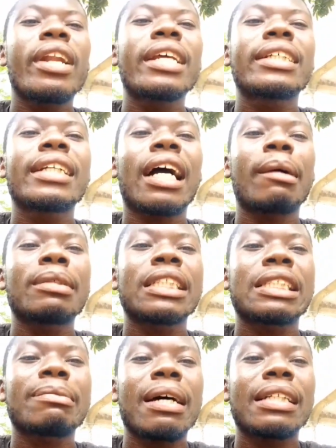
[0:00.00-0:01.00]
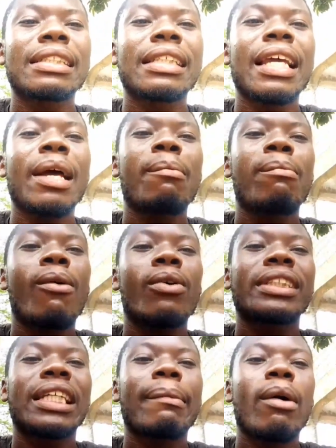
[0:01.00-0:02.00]
Captain Smart a
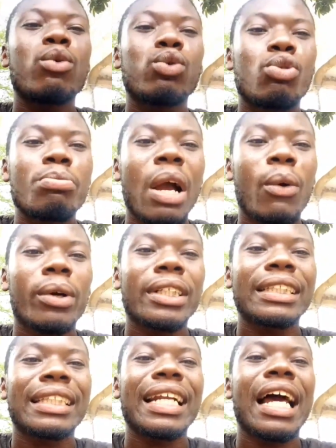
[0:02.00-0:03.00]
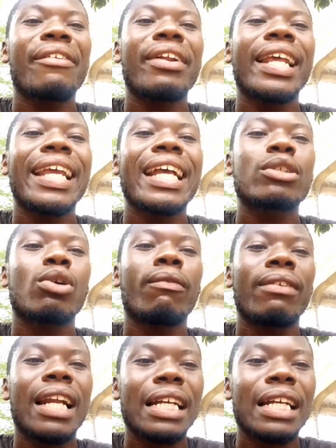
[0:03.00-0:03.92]
bocham I won't to me accord three hundred acres of land,